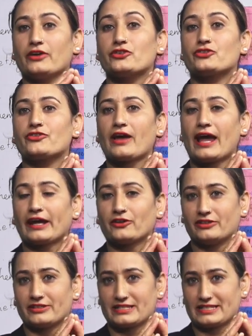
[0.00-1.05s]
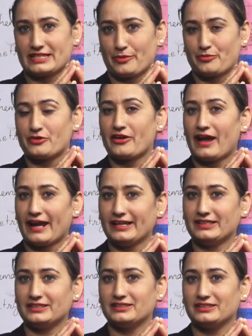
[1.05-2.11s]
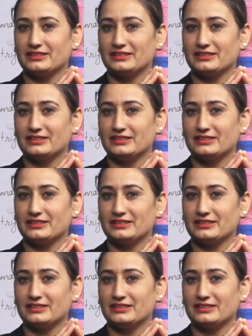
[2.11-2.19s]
triangular shape, right?